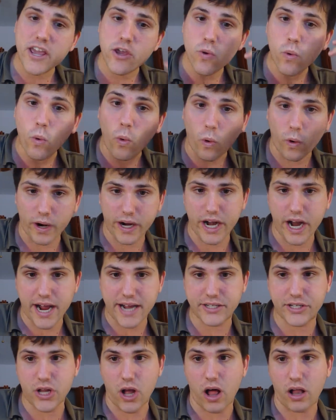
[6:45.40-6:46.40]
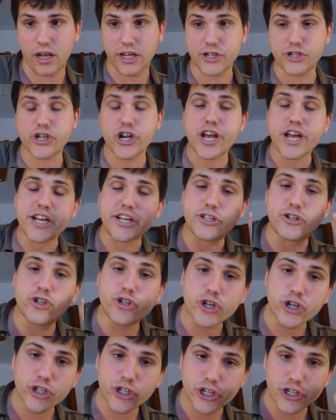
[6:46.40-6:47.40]
you organize knowledge is
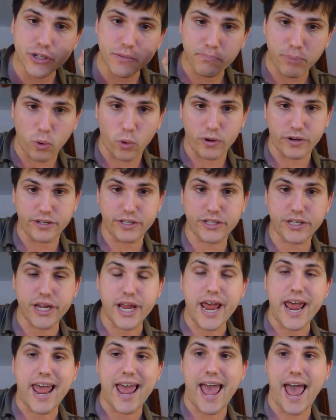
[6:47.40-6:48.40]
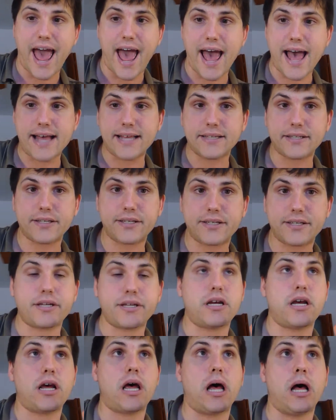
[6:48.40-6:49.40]
just as important
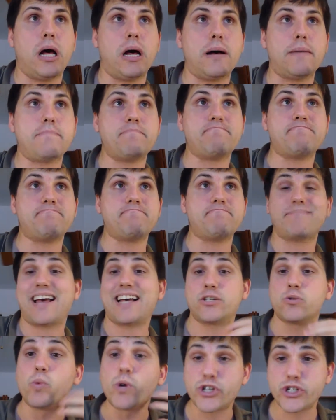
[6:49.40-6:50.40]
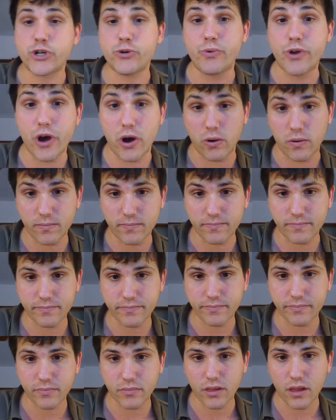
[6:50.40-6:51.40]
as what you know.
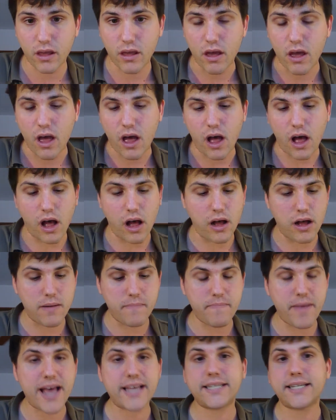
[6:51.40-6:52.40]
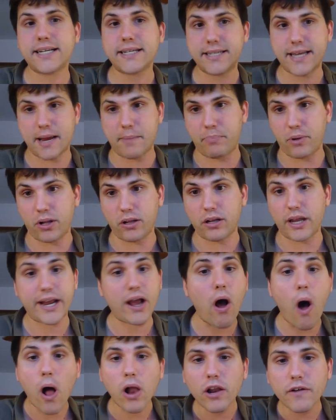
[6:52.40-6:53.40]
As an example,
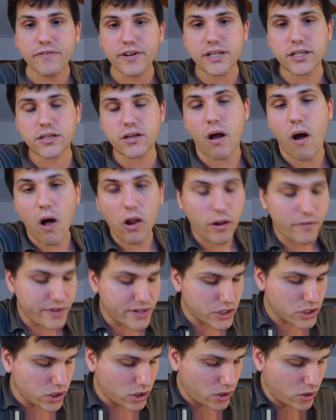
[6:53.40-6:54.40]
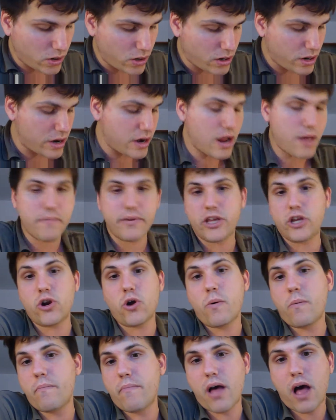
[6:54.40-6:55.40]
like all of us learn,
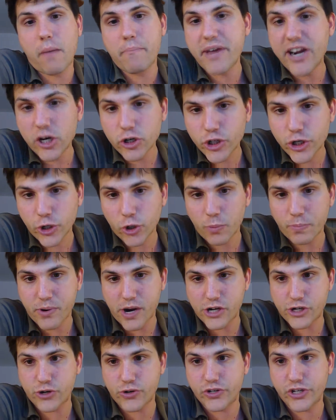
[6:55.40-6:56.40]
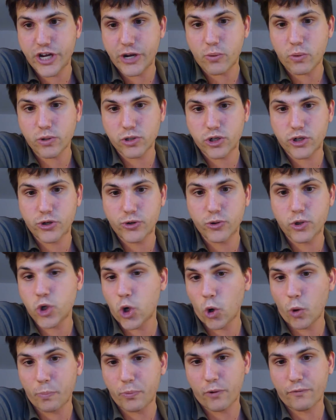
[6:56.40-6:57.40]
a mean arterial pressure is equal to
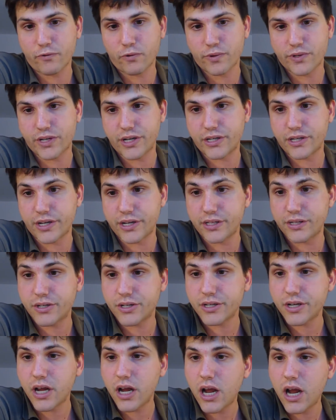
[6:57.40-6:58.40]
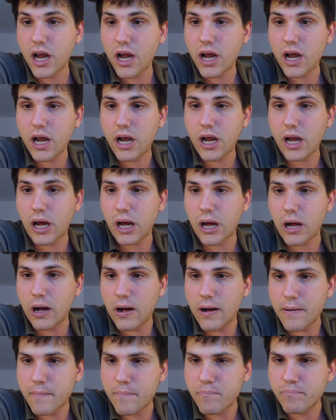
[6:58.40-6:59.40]
total peripheral resistance.
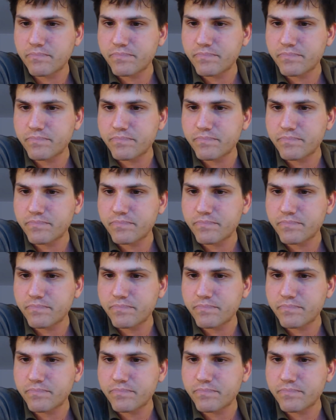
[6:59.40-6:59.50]
Let